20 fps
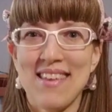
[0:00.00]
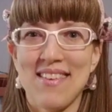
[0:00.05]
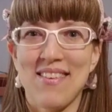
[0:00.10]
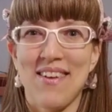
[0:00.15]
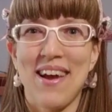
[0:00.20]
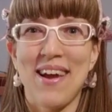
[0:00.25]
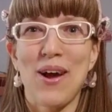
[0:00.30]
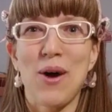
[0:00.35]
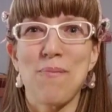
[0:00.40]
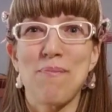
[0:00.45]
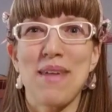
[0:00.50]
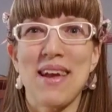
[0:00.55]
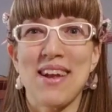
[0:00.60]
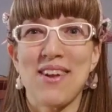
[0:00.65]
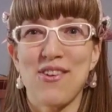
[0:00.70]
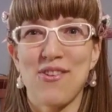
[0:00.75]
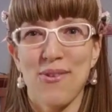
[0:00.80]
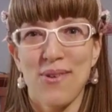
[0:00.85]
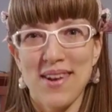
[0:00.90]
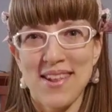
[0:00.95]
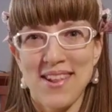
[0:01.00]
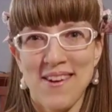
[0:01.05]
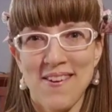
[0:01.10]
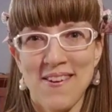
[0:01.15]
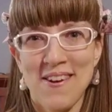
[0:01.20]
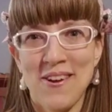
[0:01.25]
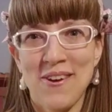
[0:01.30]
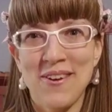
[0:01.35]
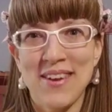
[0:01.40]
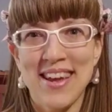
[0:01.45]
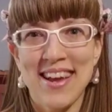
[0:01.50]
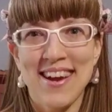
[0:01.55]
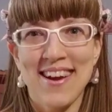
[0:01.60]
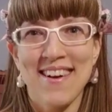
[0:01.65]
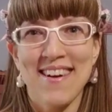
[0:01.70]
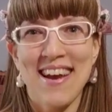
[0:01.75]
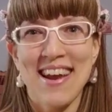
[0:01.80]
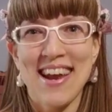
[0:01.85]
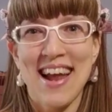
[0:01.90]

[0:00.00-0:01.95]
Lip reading: So I hope they enjoyed their new year,